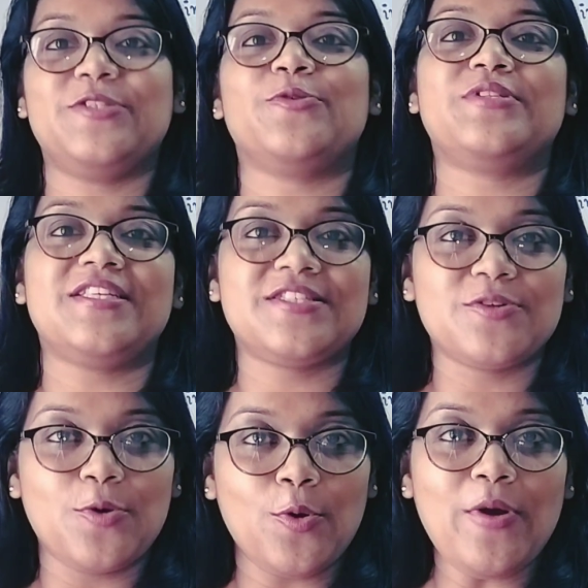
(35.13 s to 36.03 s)
So
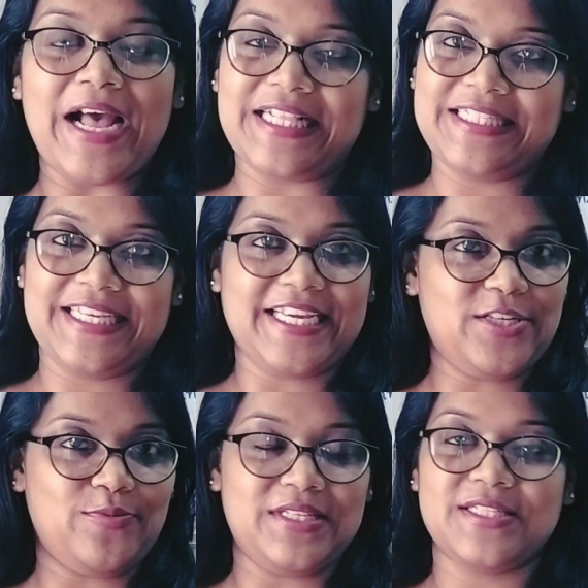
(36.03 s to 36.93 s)
just go and check it
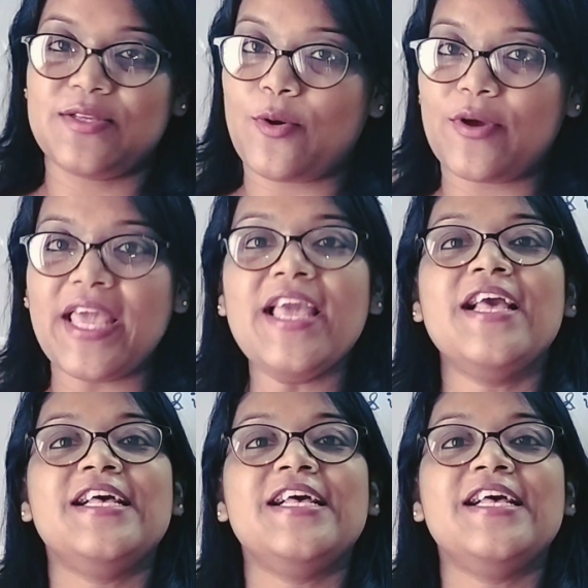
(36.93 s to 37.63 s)
once. Okay.